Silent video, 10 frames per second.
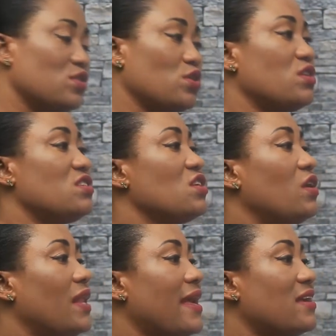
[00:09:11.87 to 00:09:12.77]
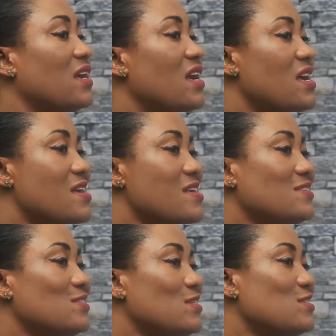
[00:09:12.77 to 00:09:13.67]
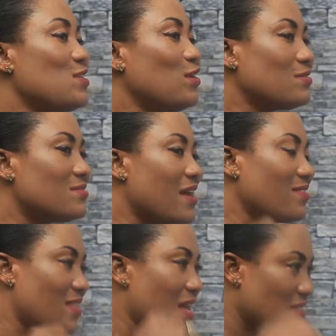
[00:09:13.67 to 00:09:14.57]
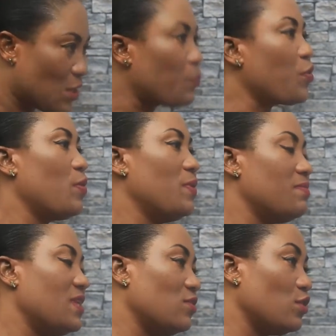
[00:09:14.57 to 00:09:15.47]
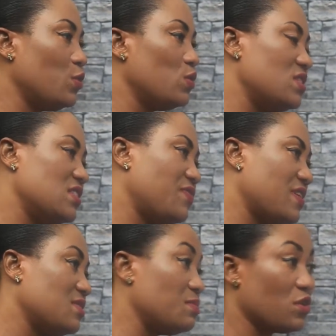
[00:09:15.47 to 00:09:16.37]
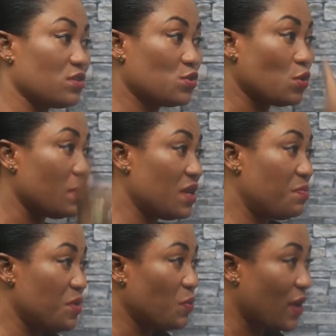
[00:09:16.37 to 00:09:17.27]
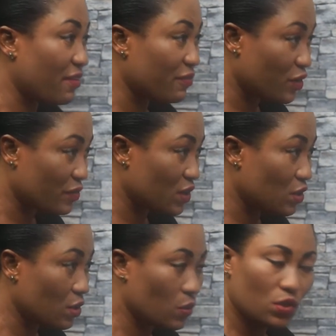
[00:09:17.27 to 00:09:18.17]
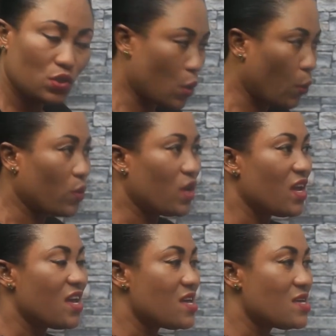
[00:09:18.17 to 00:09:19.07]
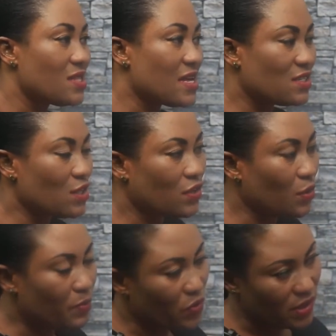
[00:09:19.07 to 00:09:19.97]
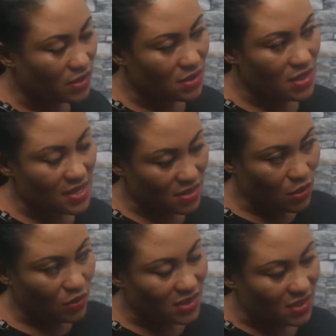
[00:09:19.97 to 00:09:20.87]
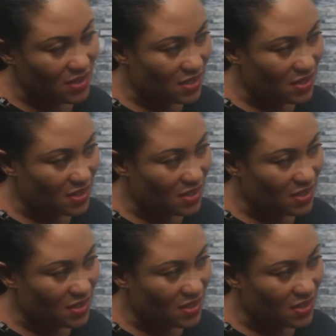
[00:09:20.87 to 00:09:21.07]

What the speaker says: So it's not like, it's not that that's the problem that Nollywood is facing because so many people are involved in Nollywood. No, that's not the point. That's not it.